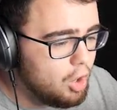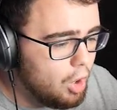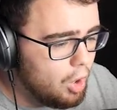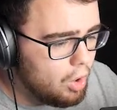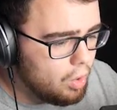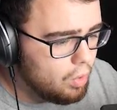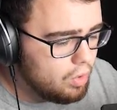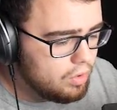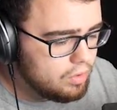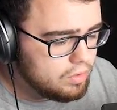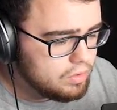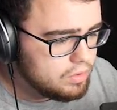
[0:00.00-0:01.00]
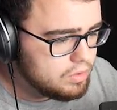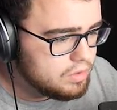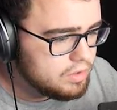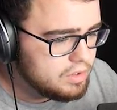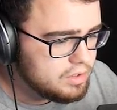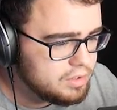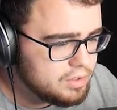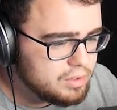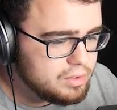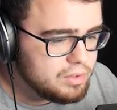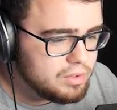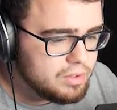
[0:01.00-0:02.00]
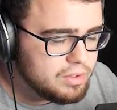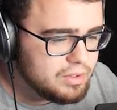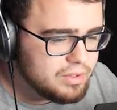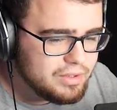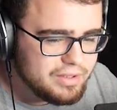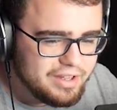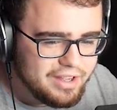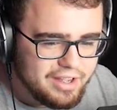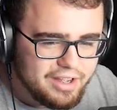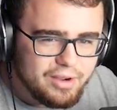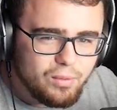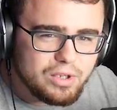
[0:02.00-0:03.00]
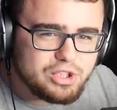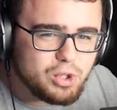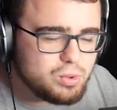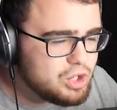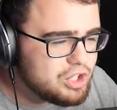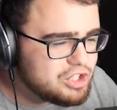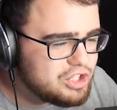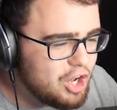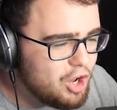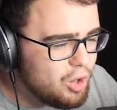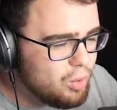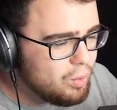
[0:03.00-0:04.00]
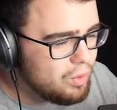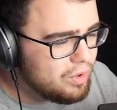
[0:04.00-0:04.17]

cool. I didn't mean to do that. What you just do?